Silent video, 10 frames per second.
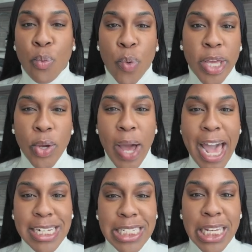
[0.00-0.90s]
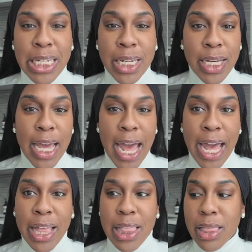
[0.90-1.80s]
When you actually look
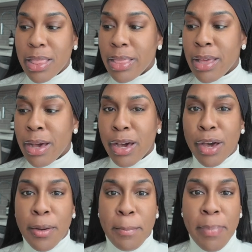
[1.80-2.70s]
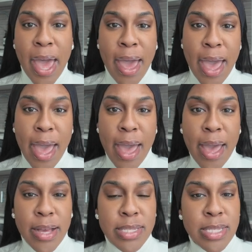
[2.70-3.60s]
at the
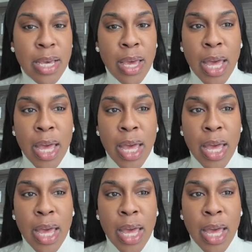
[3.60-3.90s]
bags,